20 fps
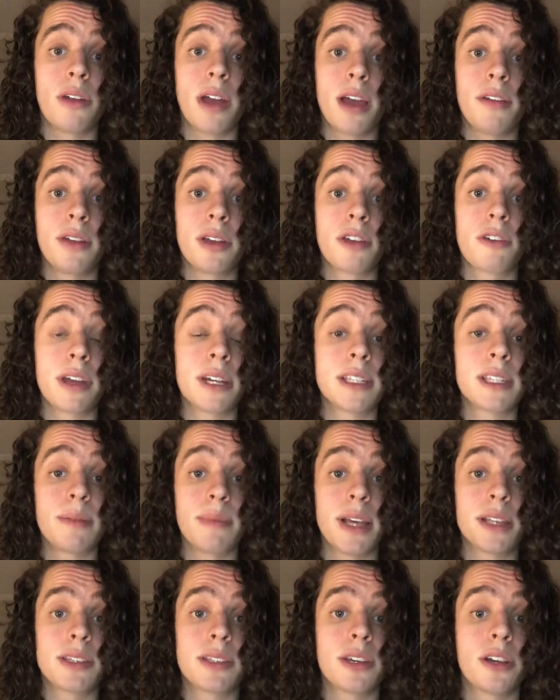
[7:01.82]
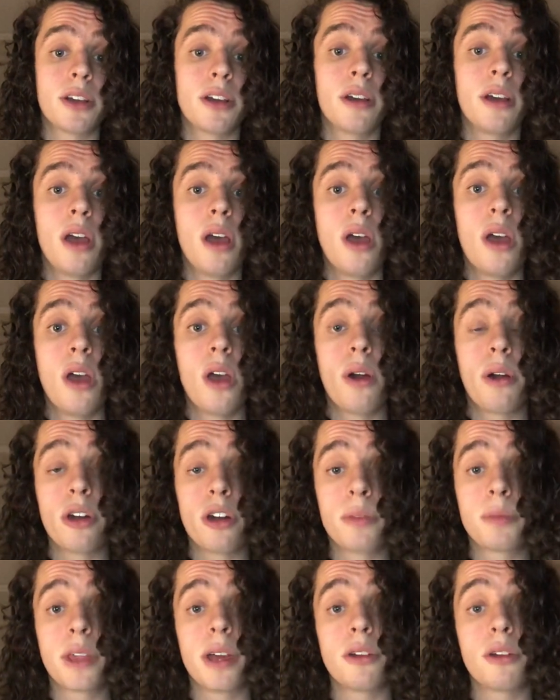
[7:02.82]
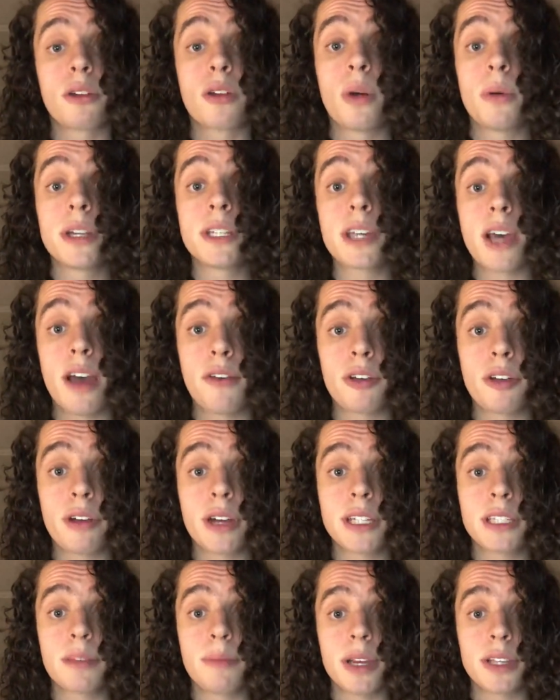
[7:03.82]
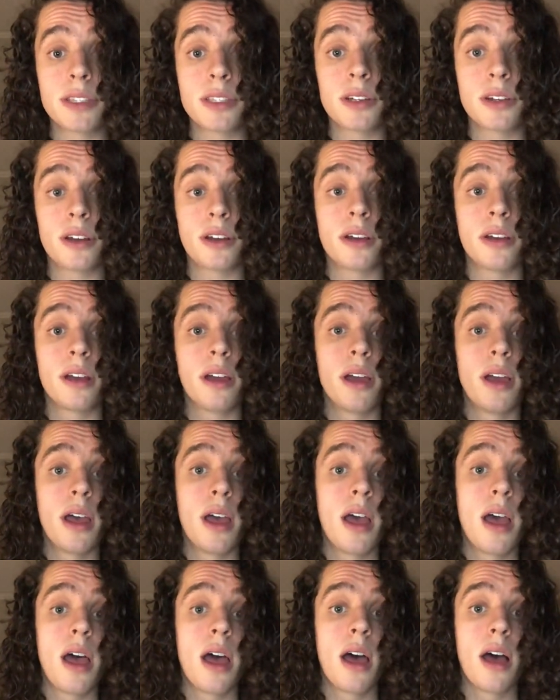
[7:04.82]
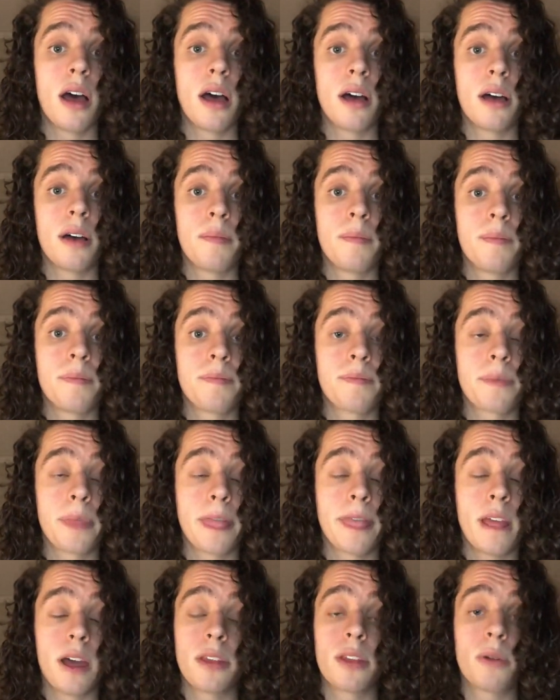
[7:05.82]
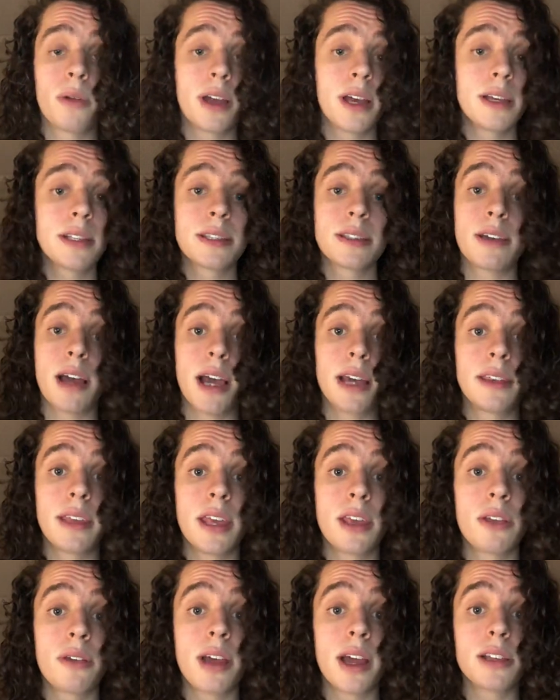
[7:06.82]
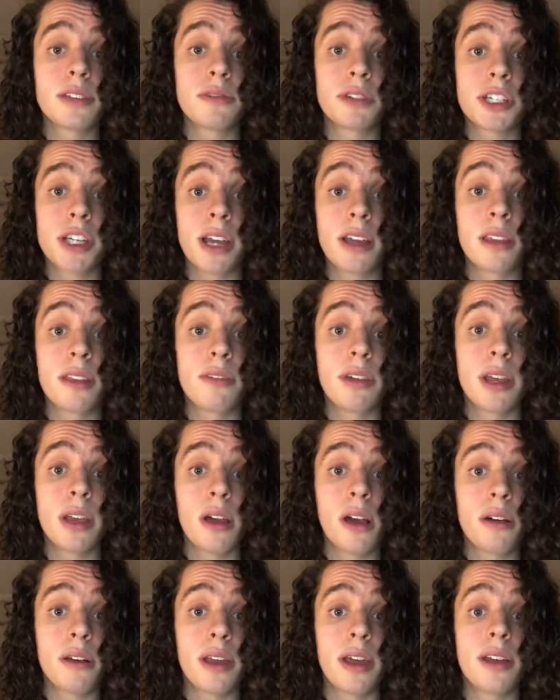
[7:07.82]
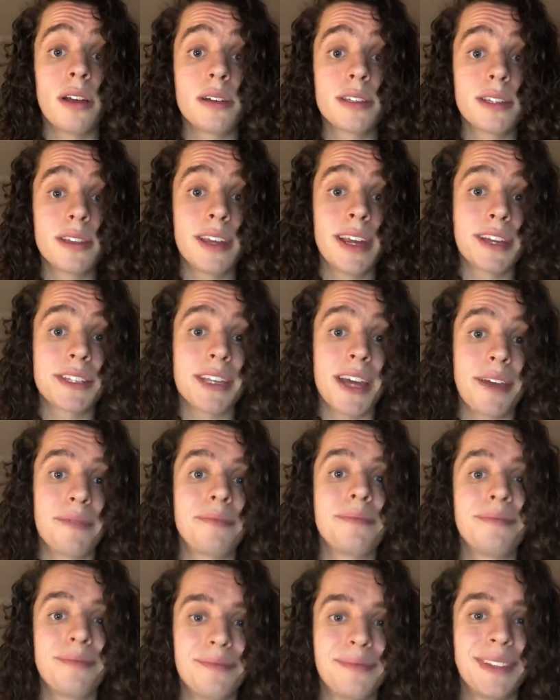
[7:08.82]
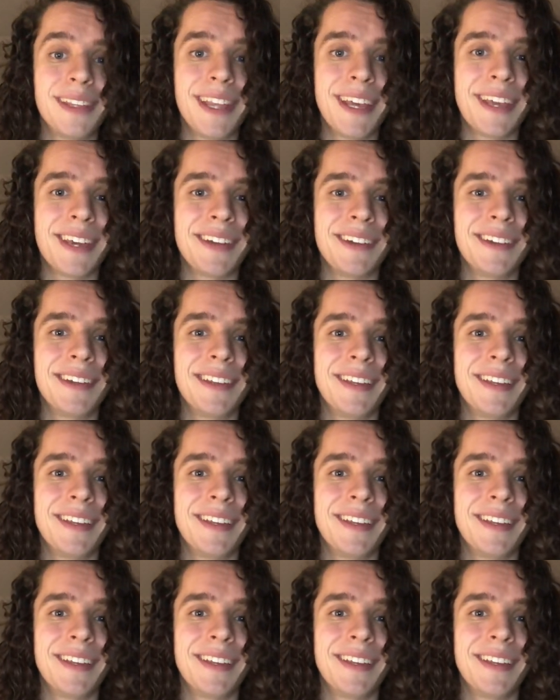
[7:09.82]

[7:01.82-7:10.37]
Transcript: having a great semester, or I hope that you're going to have a great semester. Otherwise, I thank you guys for checking the video out, and I'll see you next time. Thank you.